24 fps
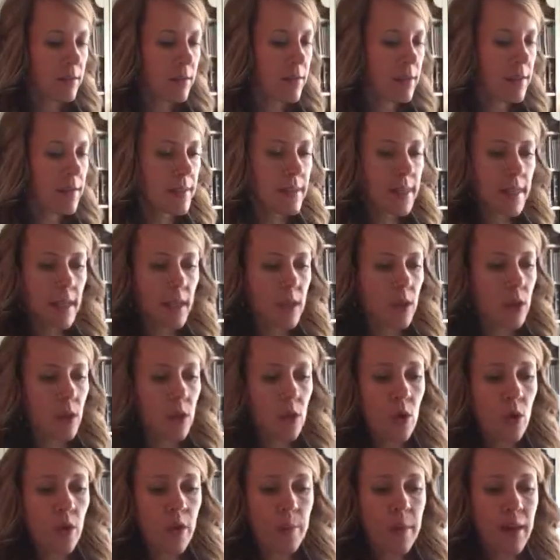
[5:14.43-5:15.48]
C'est
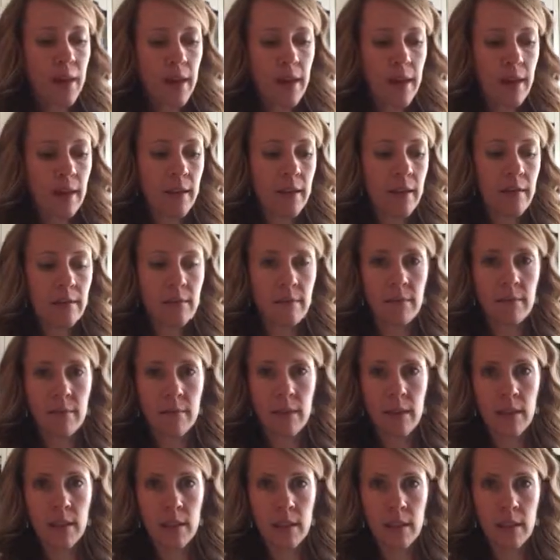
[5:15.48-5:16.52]
Norbert
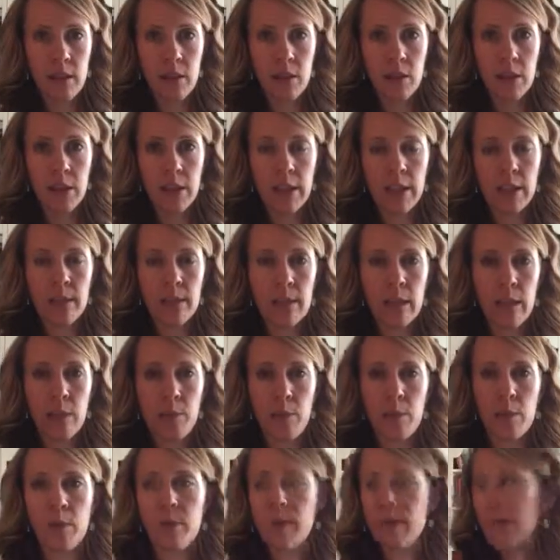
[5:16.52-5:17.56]
is their
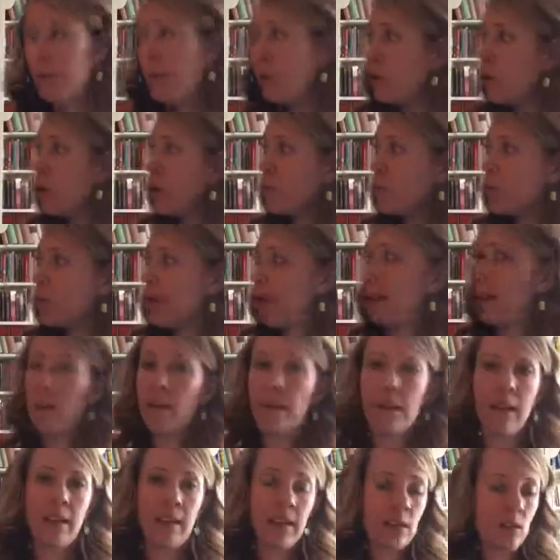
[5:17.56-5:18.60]
example. C'est
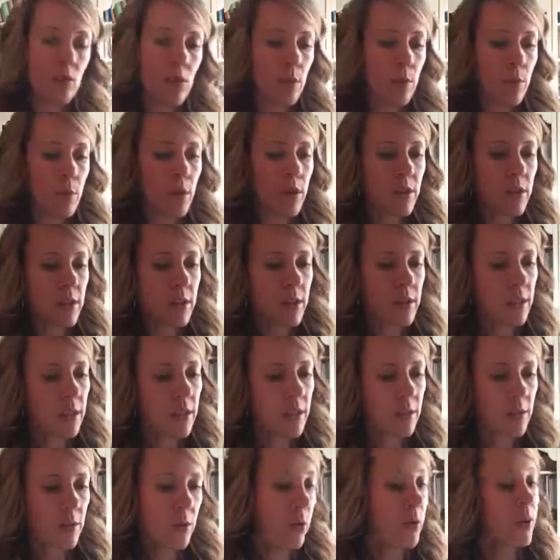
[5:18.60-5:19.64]
Norbert, that's Norbert,
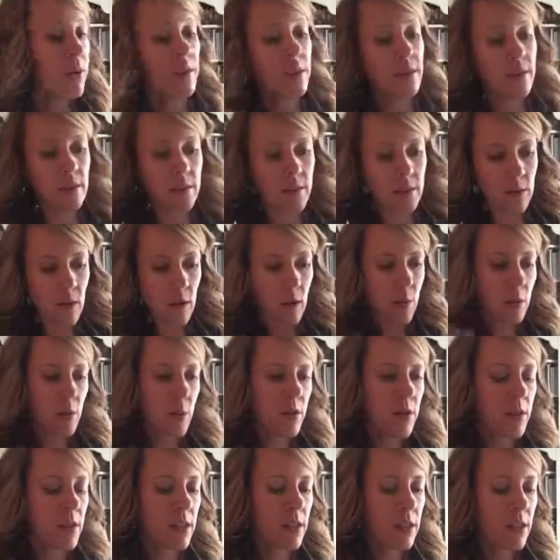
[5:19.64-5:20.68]
or this is
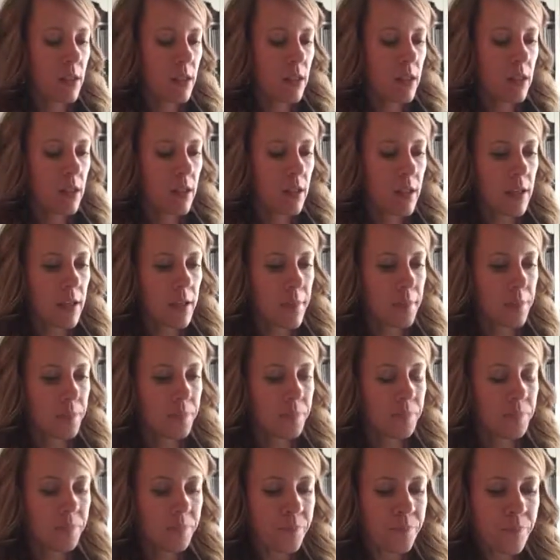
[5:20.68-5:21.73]
Norbert.
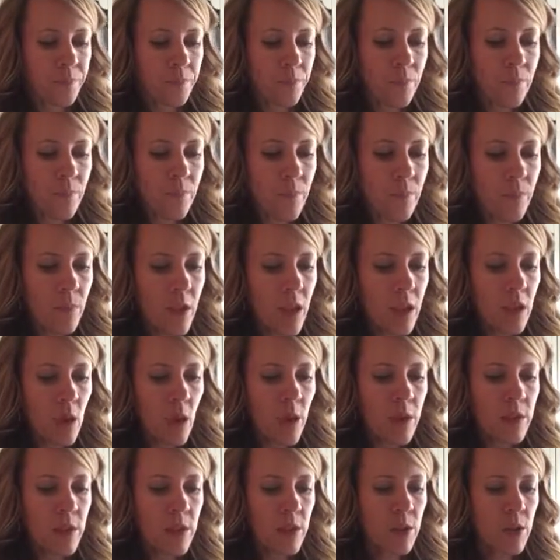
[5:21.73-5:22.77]

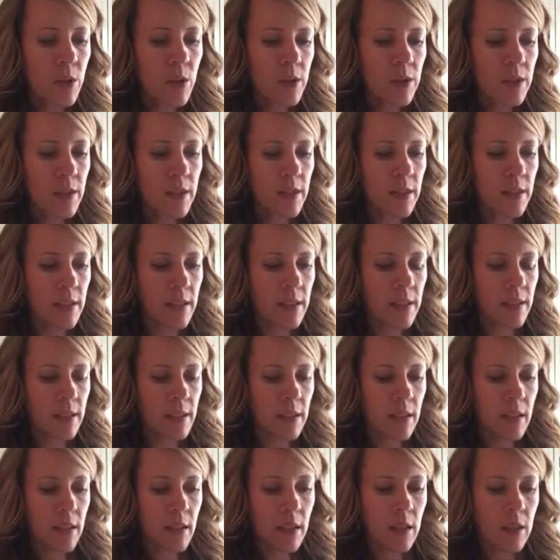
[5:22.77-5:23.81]
You also use
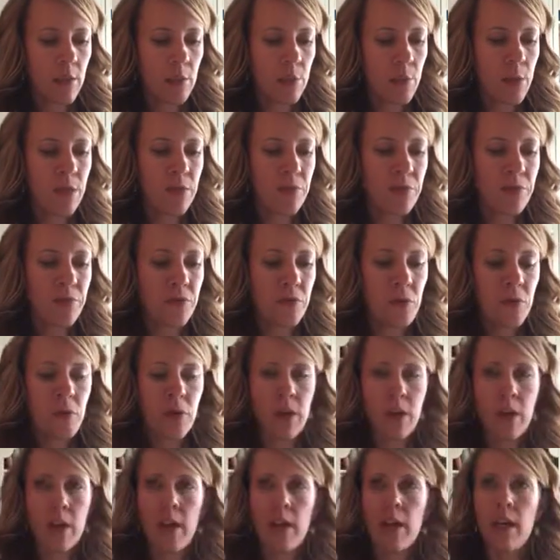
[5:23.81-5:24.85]
it
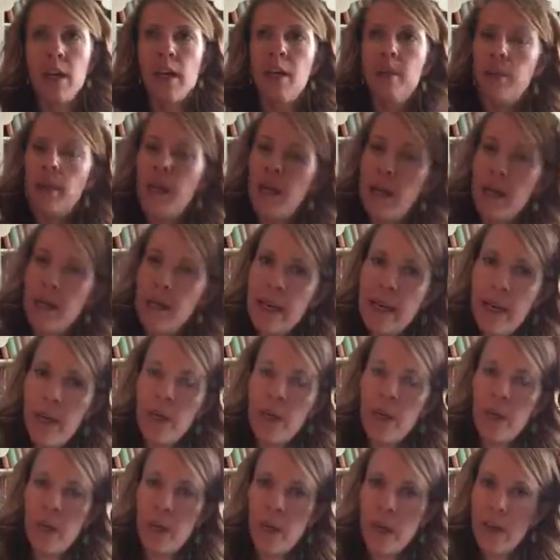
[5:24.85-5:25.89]
before a
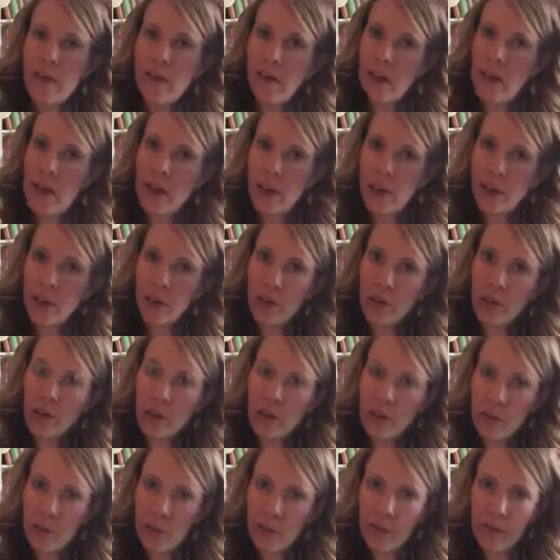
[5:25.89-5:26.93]
noun, when you have an
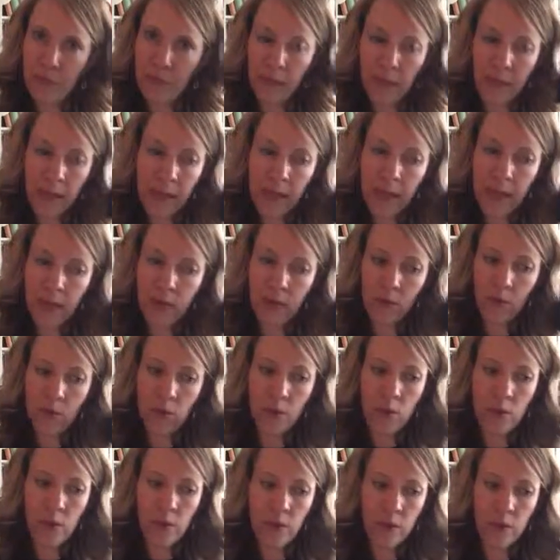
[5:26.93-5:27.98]
article before the noun,
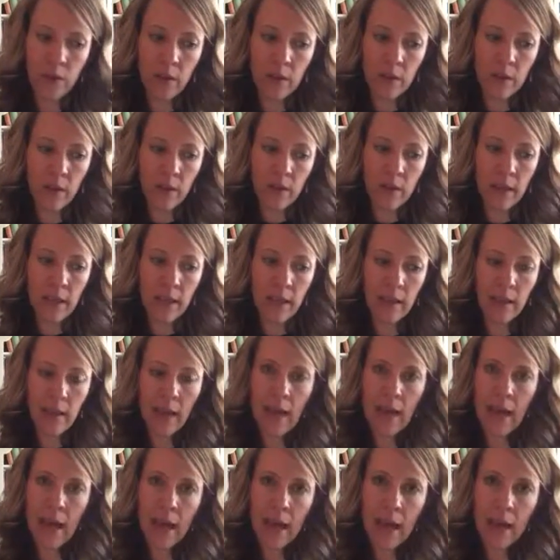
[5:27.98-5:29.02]
so the like
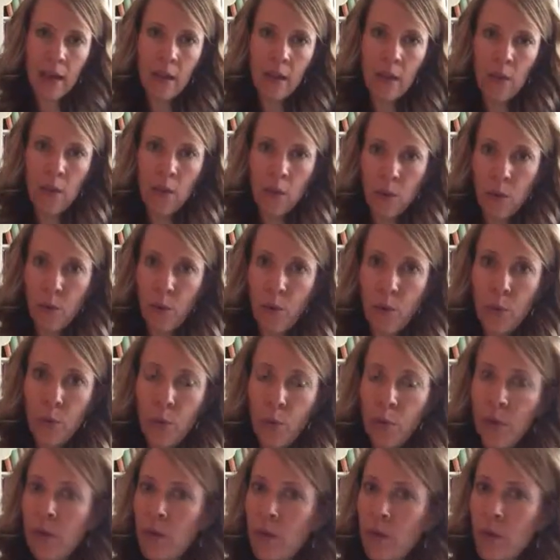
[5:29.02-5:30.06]
un or
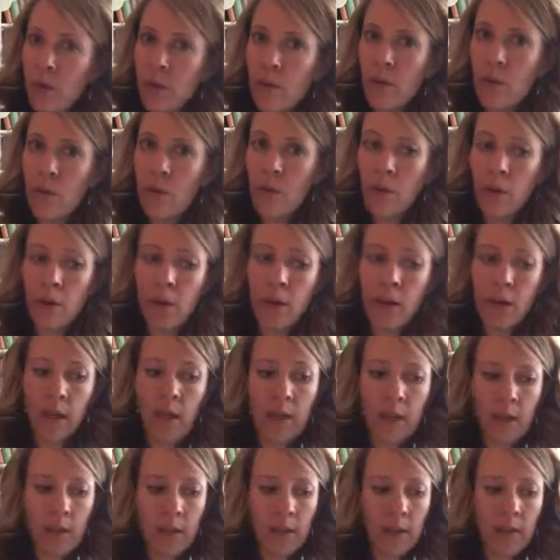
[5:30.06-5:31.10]
une or
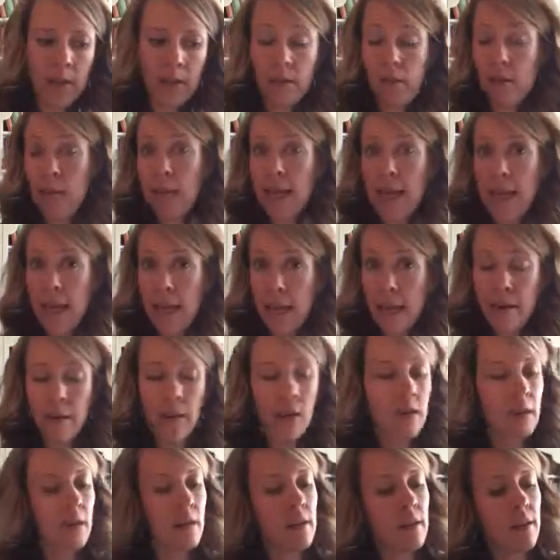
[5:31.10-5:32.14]
les.
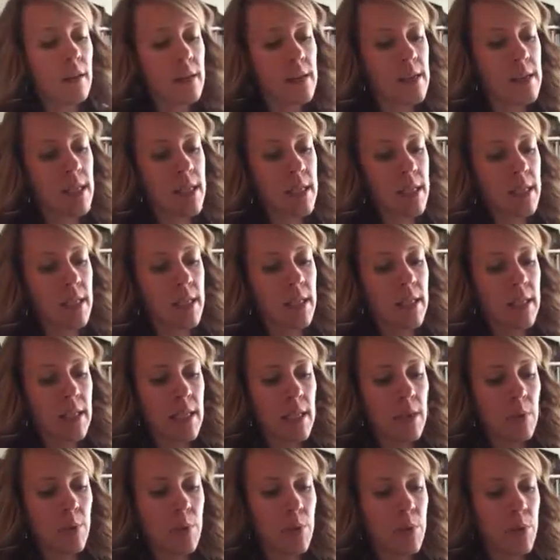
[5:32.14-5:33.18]
In this
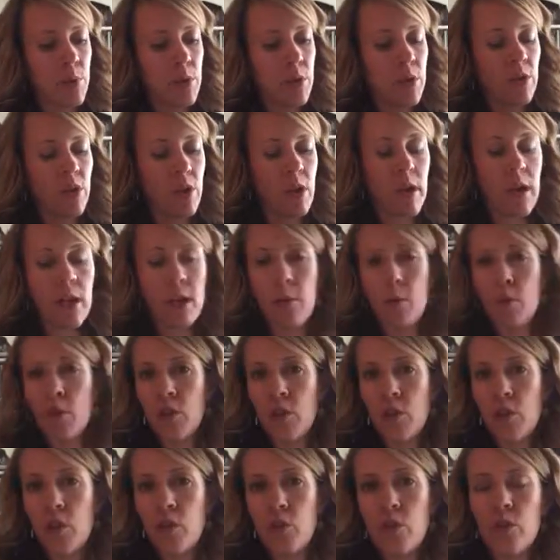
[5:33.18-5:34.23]
example, they're talking
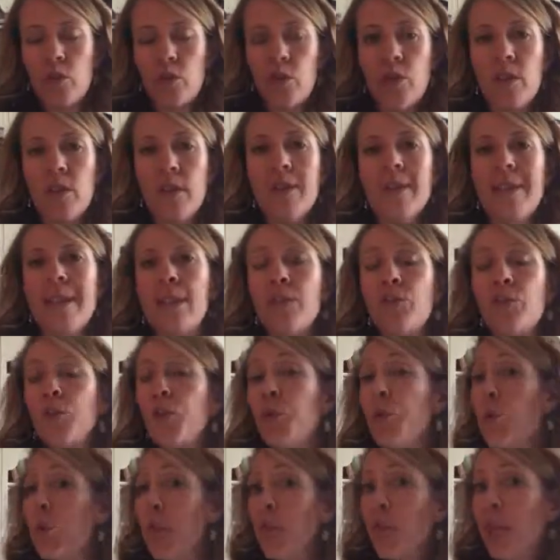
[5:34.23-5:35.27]
about students. So c'est
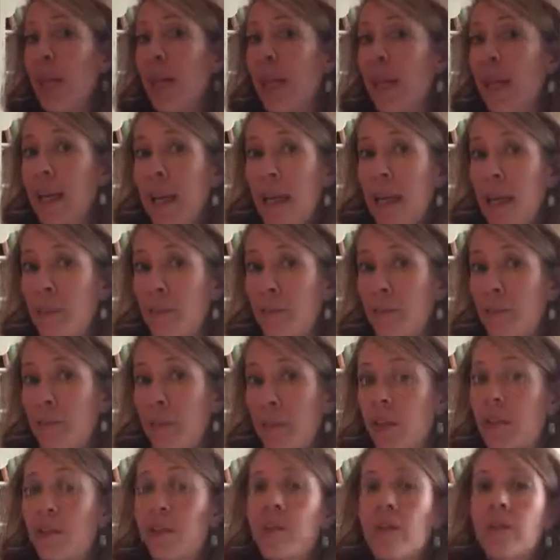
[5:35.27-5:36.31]
une
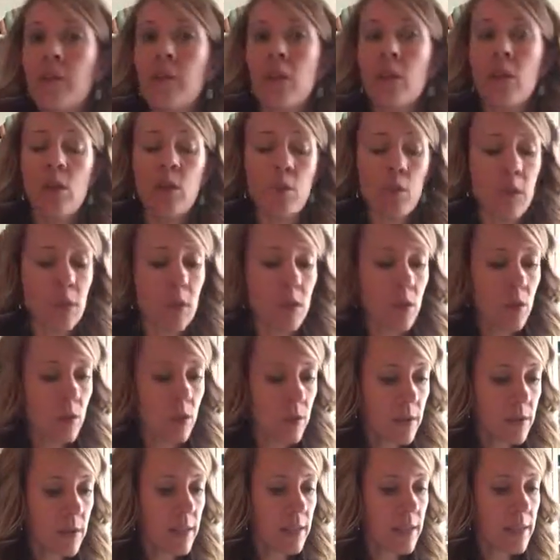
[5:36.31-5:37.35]
élève, you would
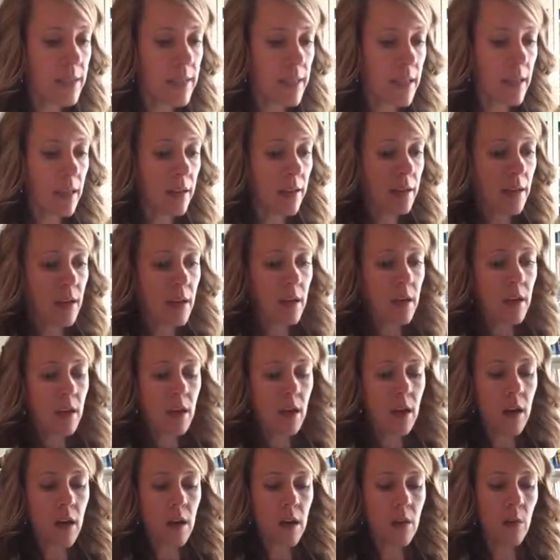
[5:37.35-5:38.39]
use c'est.
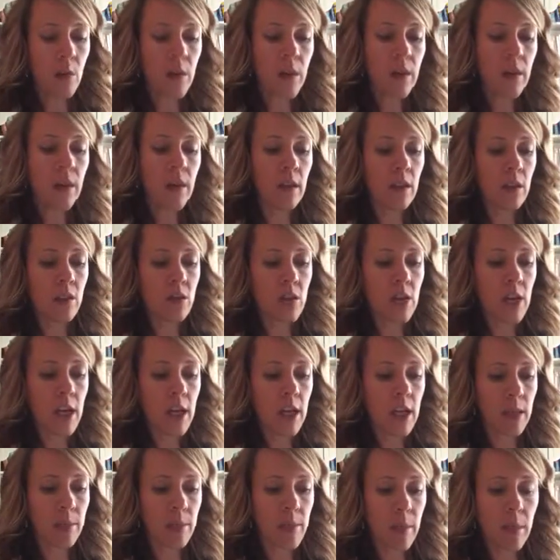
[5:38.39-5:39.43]
When you're
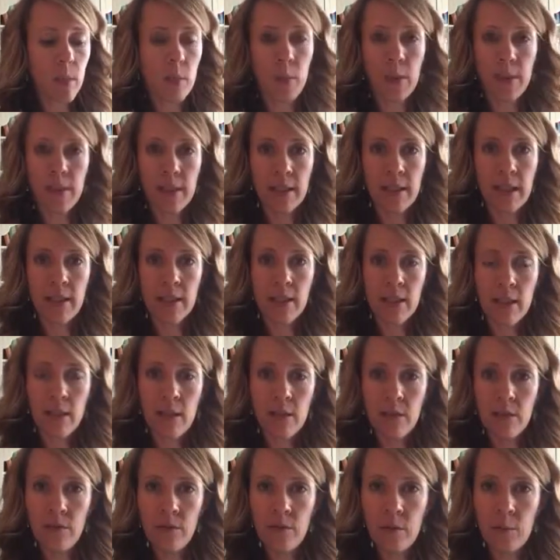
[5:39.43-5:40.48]
talking about the
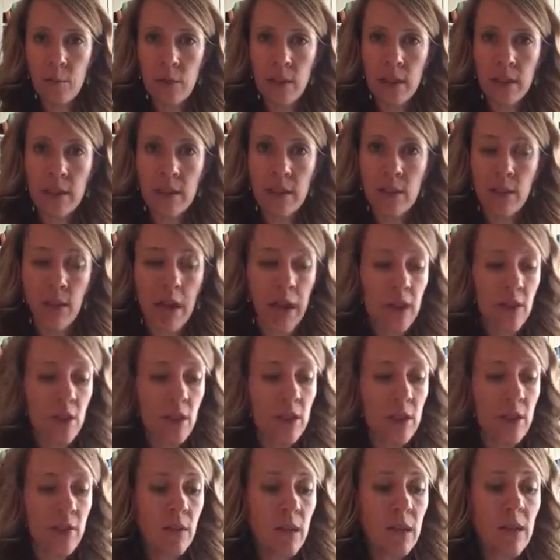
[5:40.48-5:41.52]
possessive
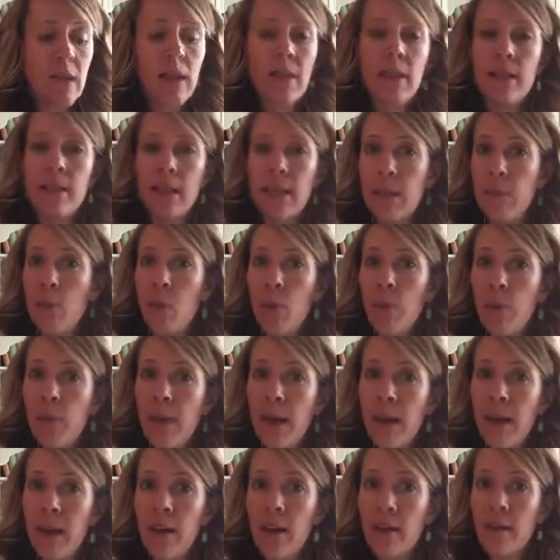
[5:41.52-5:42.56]
adjective, c'est mon
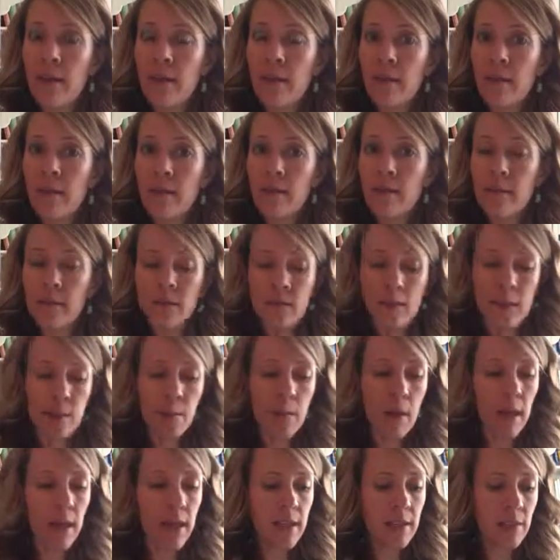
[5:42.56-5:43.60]
père, it's
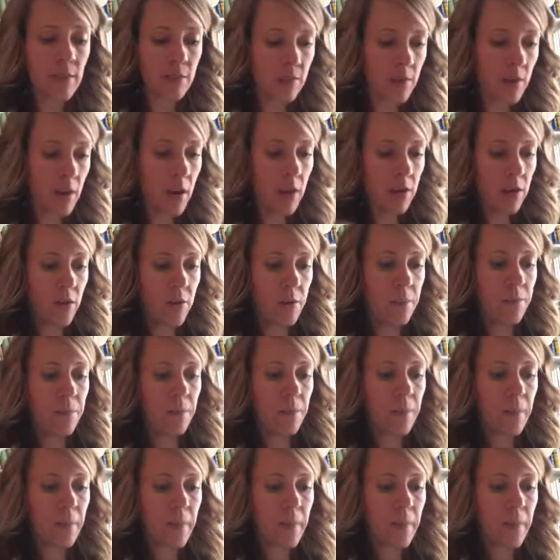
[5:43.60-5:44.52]
my father.